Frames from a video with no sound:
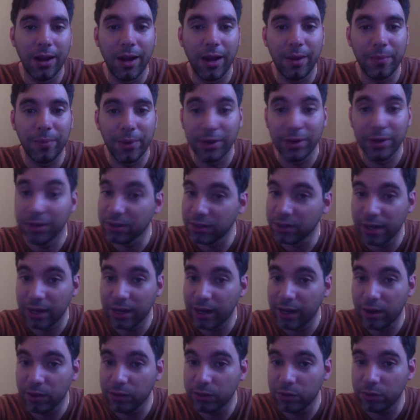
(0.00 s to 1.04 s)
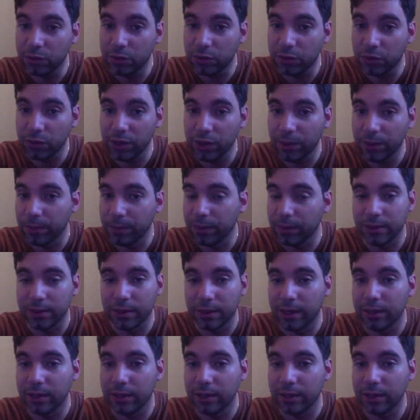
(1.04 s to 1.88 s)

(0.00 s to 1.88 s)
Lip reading: but it does not allow you to stream.